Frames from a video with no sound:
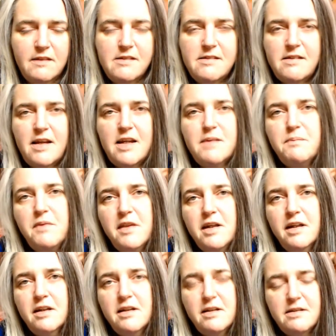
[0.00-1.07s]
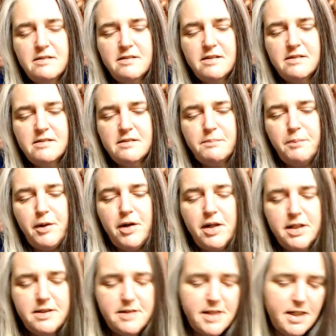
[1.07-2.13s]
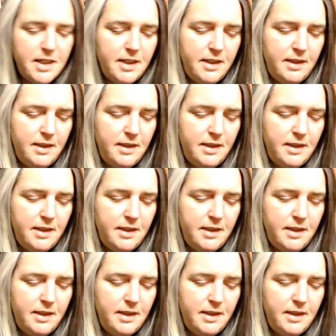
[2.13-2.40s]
same thickness as a Ponte.